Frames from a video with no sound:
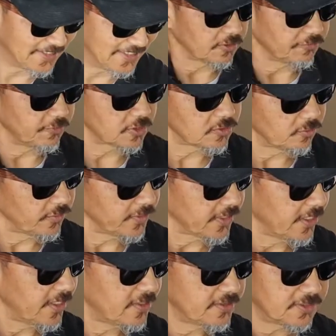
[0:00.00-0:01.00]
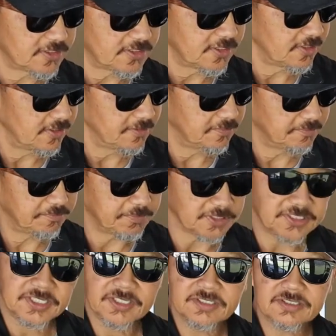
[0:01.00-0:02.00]
So the first one we got is
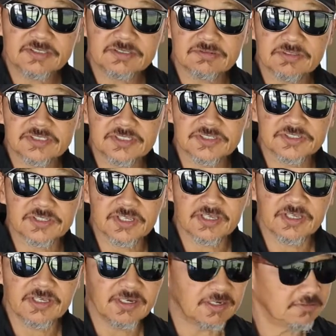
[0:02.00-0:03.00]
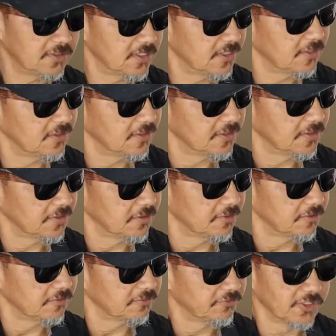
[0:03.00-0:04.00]
patis, which is a
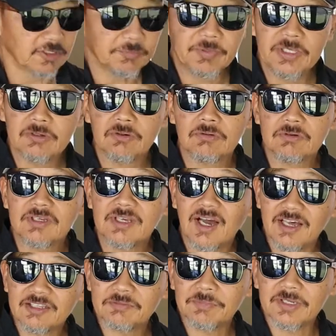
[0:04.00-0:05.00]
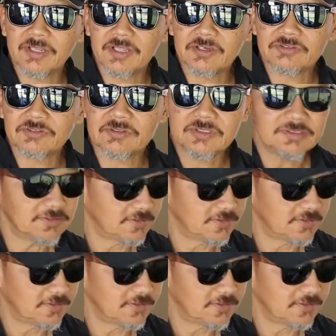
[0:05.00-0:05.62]
Filipino condiment actually.